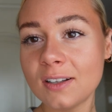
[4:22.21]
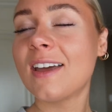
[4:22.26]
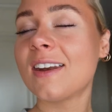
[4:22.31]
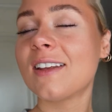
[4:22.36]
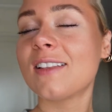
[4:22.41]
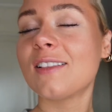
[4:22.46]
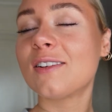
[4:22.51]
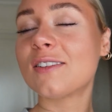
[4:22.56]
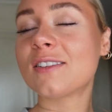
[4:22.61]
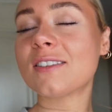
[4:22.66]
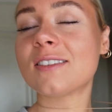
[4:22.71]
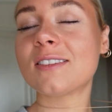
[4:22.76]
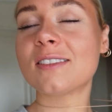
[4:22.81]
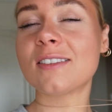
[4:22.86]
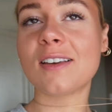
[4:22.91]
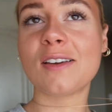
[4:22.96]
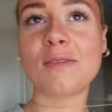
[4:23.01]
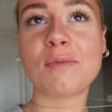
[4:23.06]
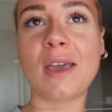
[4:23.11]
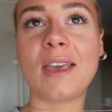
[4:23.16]
And it looks
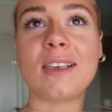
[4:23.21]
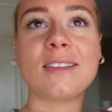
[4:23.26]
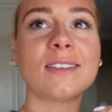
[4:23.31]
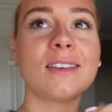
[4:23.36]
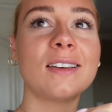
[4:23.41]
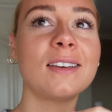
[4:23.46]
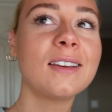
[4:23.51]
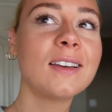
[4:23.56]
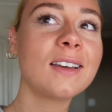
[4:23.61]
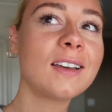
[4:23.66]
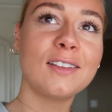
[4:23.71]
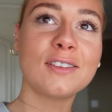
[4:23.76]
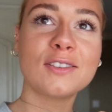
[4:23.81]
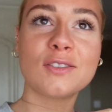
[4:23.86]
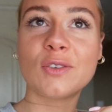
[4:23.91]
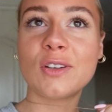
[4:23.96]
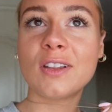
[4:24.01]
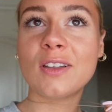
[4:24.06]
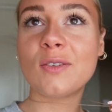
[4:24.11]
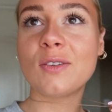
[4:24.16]
amazing. It looks
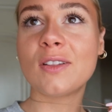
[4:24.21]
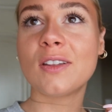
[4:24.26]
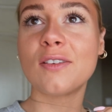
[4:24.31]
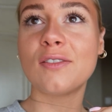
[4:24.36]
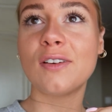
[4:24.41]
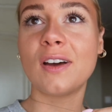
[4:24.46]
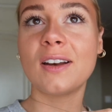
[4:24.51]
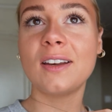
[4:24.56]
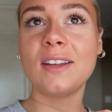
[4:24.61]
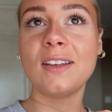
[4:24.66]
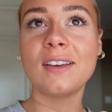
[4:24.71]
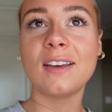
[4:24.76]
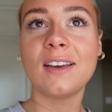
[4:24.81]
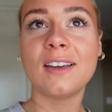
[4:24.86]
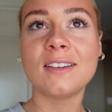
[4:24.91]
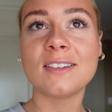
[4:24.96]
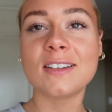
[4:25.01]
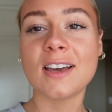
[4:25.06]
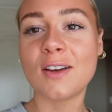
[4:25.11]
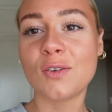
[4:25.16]
really, really funny
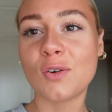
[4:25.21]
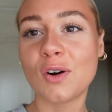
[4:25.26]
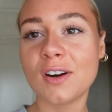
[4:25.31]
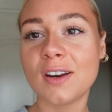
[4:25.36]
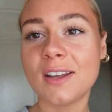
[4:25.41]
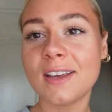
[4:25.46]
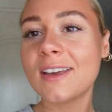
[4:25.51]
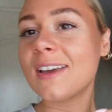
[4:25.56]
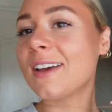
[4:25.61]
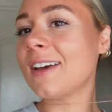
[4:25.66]
and ironic.